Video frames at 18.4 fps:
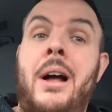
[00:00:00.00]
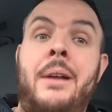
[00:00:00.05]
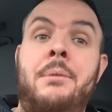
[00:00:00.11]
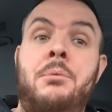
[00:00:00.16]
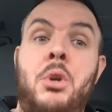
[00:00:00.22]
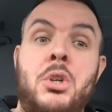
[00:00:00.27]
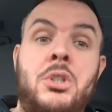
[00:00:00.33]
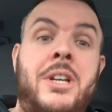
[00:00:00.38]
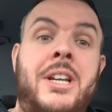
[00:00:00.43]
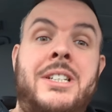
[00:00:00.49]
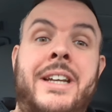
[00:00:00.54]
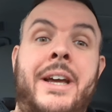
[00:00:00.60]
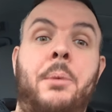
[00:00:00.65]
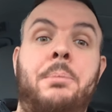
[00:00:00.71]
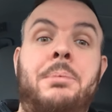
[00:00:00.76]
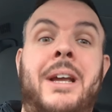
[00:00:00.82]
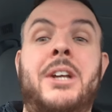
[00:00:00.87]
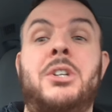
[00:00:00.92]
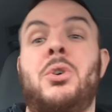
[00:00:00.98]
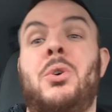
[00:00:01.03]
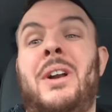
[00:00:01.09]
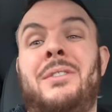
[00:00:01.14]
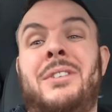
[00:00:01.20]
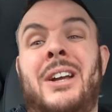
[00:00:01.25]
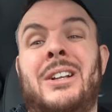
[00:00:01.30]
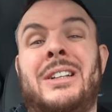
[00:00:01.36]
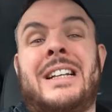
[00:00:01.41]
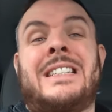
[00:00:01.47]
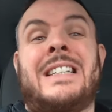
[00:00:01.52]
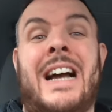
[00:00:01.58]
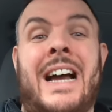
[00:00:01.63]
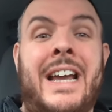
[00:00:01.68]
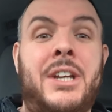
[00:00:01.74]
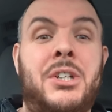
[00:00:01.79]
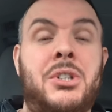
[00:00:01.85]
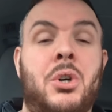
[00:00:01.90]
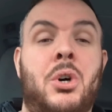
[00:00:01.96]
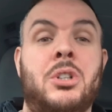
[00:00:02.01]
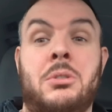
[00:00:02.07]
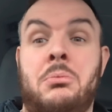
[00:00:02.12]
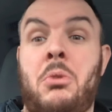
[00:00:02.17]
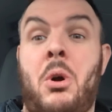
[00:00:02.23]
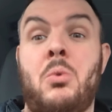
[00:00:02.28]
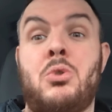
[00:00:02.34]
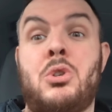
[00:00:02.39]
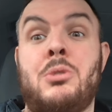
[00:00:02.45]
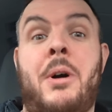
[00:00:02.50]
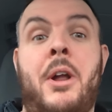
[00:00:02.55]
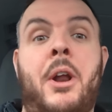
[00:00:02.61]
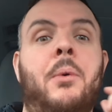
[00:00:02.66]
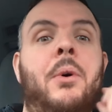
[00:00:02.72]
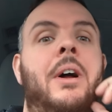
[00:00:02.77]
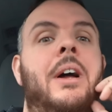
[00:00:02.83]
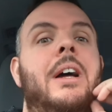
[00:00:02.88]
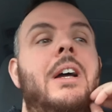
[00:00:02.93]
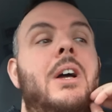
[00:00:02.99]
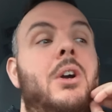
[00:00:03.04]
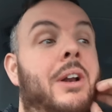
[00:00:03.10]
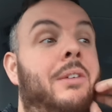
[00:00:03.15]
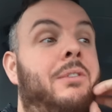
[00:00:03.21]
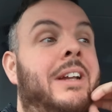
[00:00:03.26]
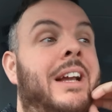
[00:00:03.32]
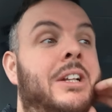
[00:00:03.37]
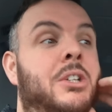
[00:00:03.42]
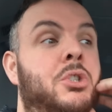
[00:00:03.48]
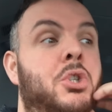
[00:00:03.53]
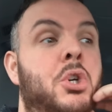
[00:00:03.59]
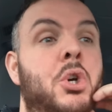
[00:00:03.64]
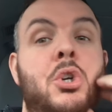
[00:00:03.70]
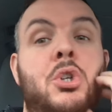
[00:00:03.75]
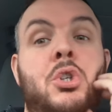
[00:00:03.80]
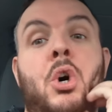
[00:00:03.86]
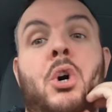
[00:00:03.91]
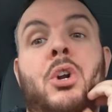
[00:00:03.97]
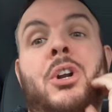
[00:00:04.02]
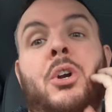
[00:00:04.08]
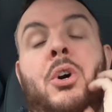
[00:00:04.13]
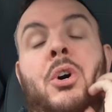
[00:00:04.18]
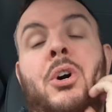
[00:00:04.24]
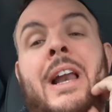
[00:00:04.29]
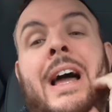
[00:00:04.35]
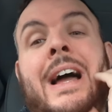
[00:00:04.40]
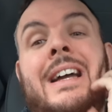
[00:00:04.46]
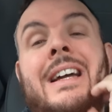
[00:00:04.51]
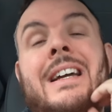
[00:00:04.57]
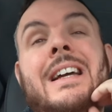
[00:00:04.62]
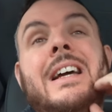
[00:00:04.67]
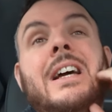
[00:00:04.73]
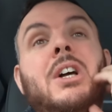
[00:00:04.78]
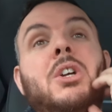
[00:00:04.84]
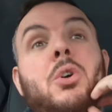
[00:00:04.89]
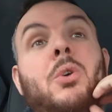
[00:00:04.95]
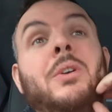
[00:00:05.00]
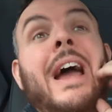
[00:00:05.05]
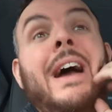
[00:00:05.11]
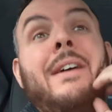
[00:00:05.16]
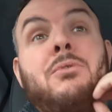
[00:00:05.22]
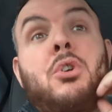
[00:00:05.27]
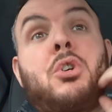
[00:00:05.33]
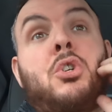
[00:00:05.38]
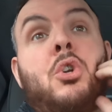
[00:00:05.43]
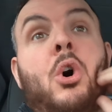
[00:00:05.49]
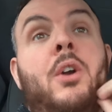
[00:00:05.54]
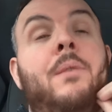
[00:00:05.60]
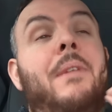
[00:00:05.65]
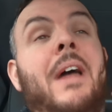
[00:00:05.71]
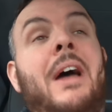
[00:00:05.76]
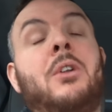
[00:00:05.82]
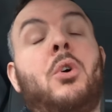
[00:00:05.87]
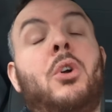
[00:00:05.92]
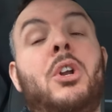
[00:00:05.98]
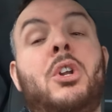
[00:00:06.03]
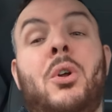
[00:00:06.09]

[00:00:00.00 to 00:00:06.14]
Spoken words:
going to have to get the tyres sorted. I'm going tomorrow. I'm going to have to get juice done and all that. So yeah, I'd only